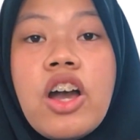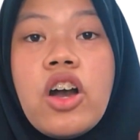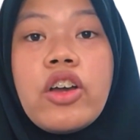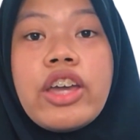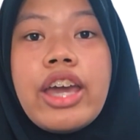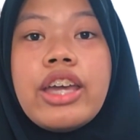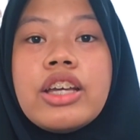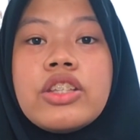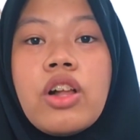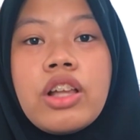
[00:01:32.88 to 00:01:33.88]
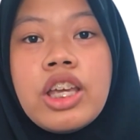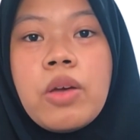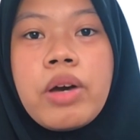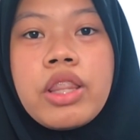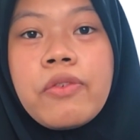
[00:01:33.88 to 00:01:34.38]
Okay, talking
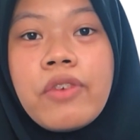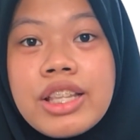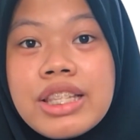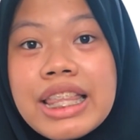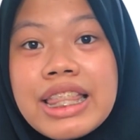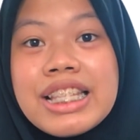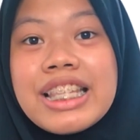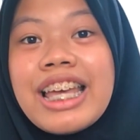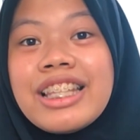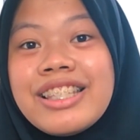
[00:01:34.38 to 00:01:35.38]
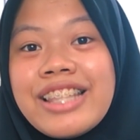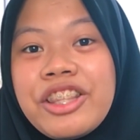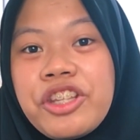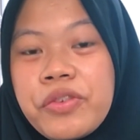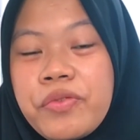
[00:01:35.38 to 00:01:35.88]
about the facilities at
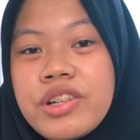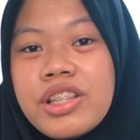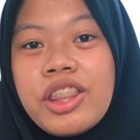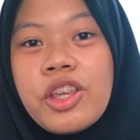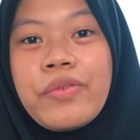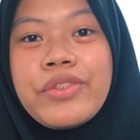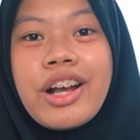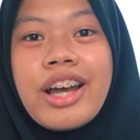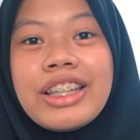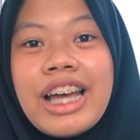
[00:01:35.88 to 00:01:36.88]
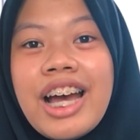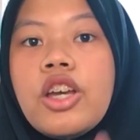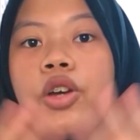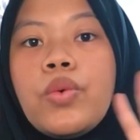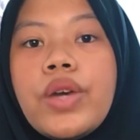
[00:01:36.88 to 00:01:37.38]
State University of Jakarta.
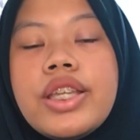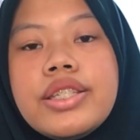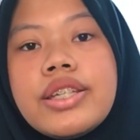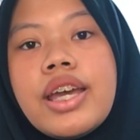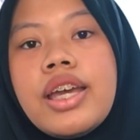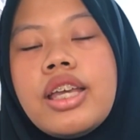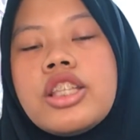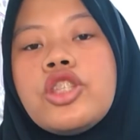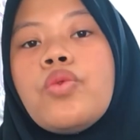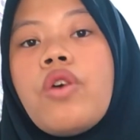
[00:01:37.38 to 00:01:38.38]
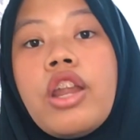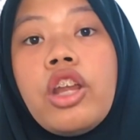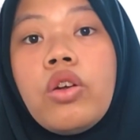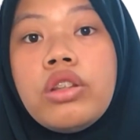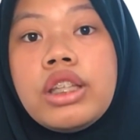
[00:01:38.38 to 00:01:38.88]
UNJ is the one
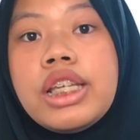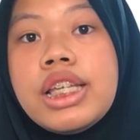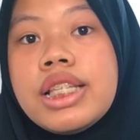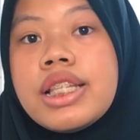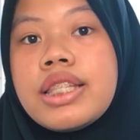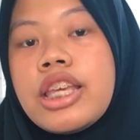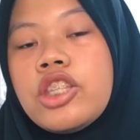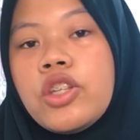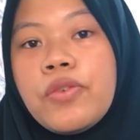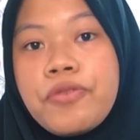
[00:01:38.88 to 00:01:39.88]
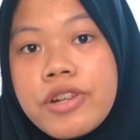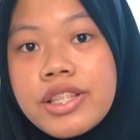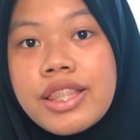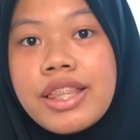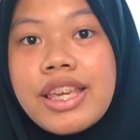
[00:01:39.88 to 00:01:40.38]
and only State
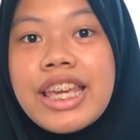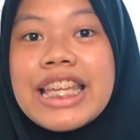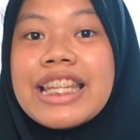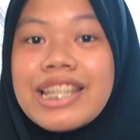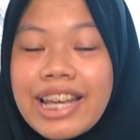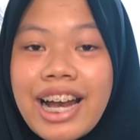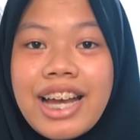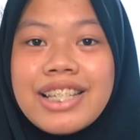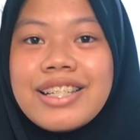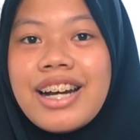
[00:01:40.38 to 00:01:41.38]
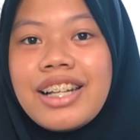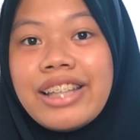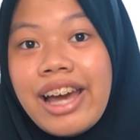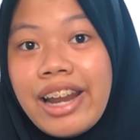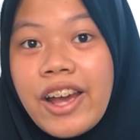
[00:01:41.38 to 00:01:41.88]
University in the DKI
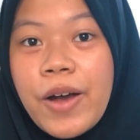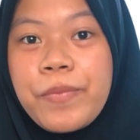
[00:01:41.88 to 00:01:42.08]
Jakarta area.